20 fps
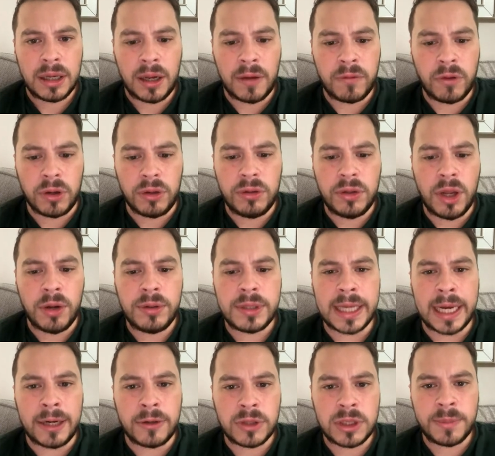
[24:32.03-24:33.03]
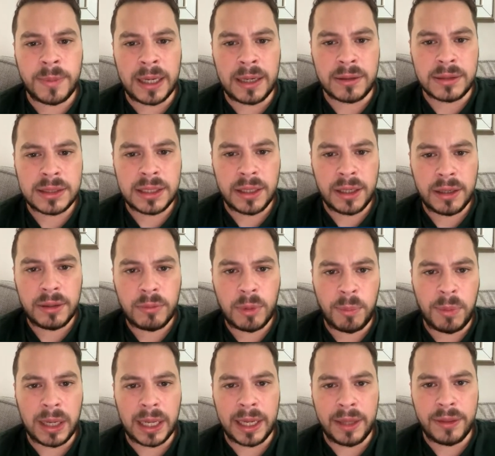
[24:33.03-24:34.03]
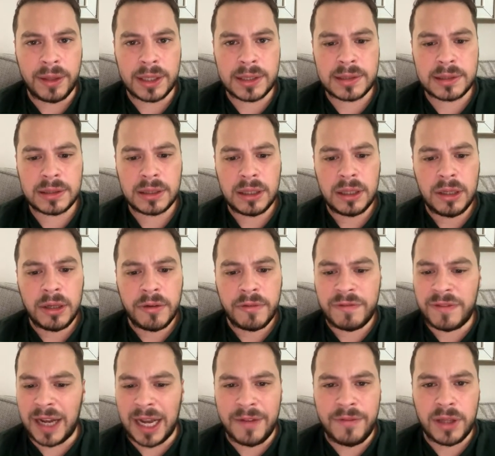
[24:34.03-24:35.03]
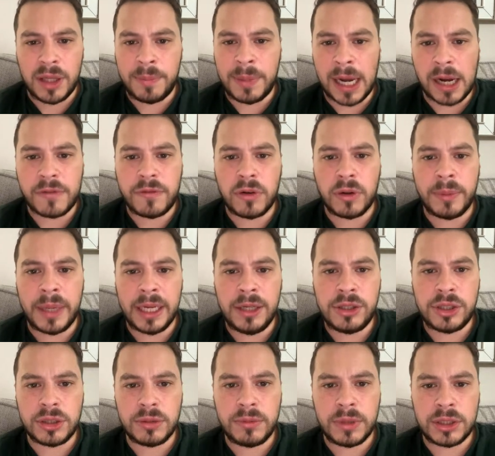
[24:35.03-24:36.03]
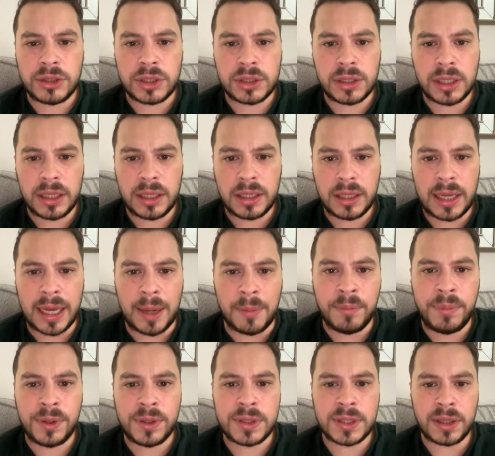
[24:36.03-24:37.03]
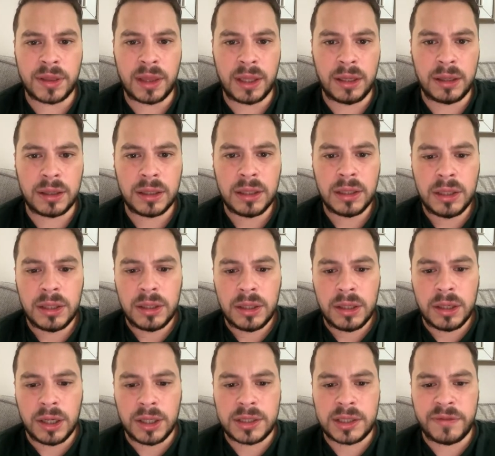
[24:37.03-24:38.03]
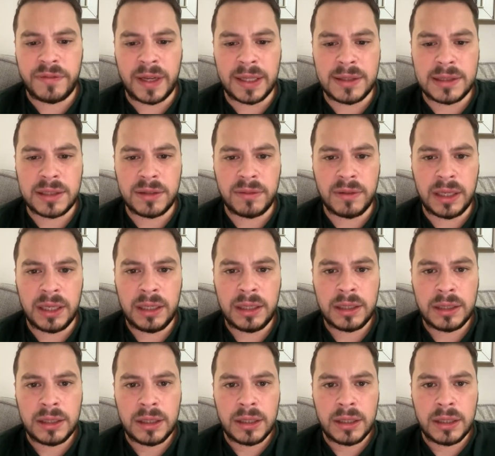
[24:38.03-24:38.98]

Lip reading: I've got no doubt about it. We're playing this 5 at the back formation, which hampers, I think, us offensively.